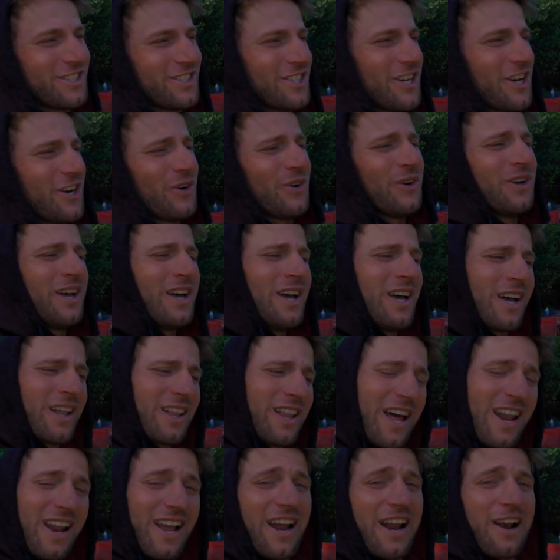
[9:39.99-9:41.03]
so
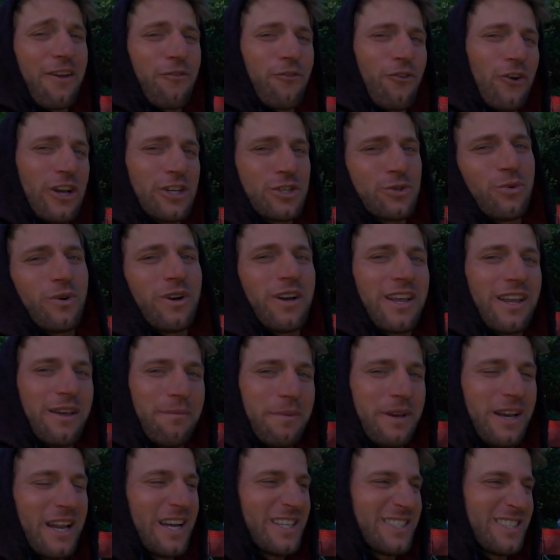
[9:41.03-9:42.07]
glad I got a fresh one to keep
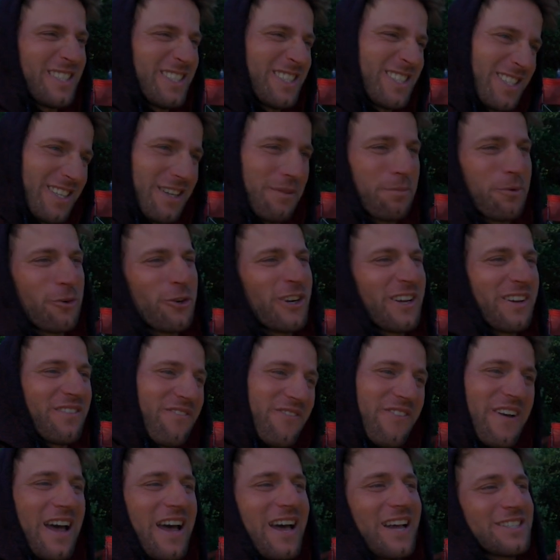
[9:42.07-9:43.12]
me nice and slippery and
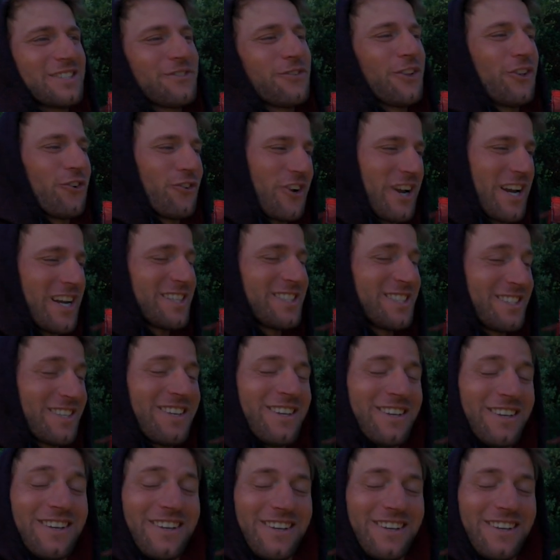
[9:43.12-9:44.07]
fast for the race.